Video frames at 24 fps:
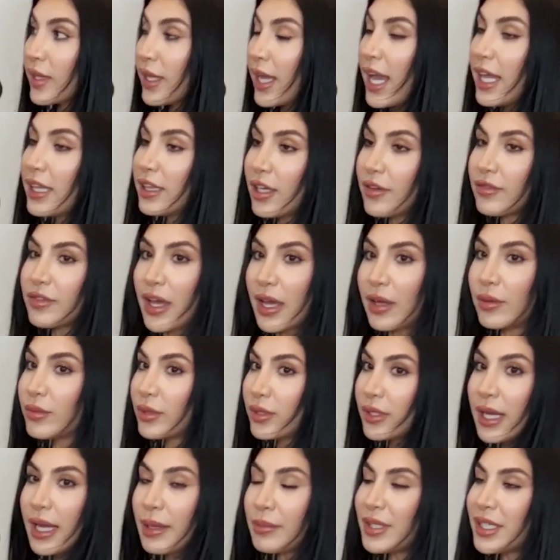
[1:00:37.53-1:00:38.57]
I love that.
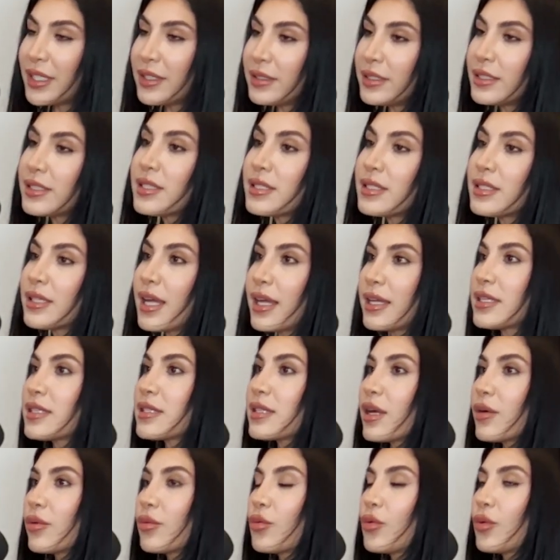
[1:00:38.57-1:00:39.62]
I mean, it's nice
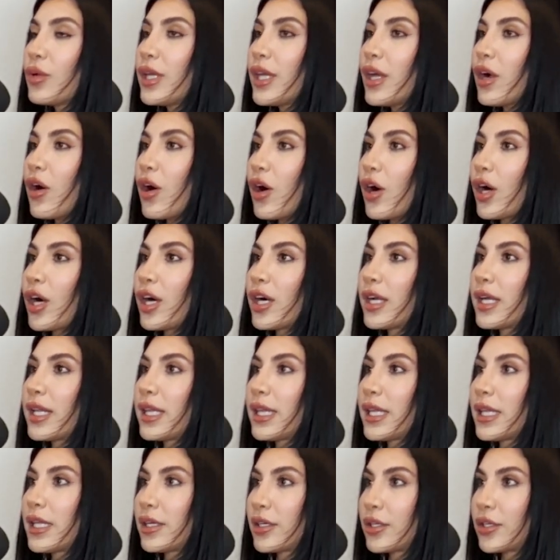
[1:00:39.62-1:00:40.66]
that we are
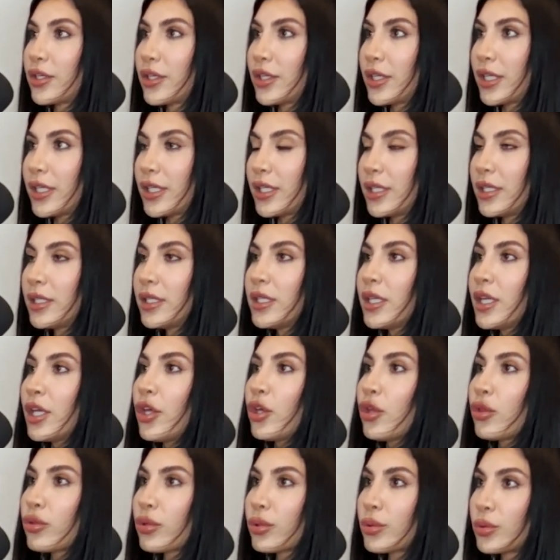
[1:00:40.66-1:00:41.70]
learning
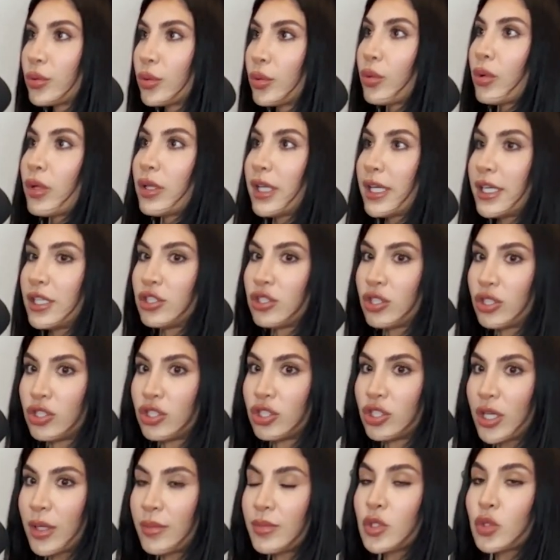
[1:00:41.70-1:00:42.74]
through
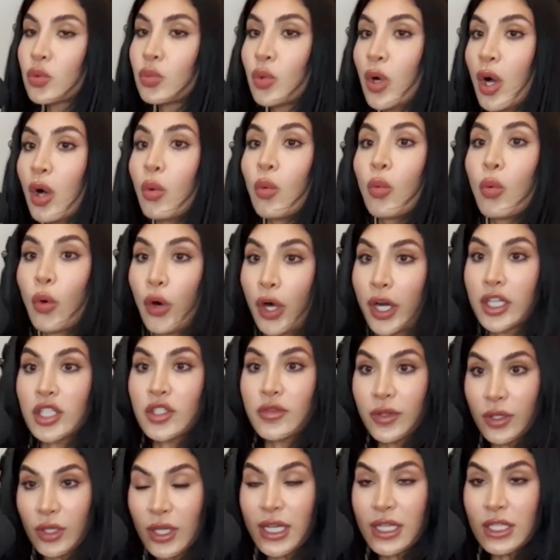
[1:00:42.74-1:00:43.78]
relationships what works
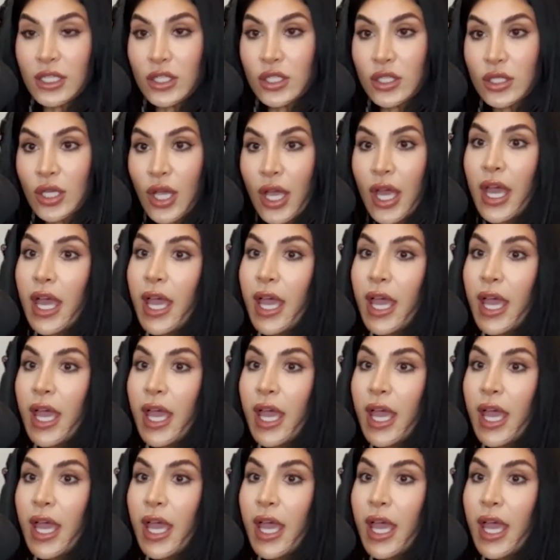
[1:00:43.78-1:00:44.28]
for us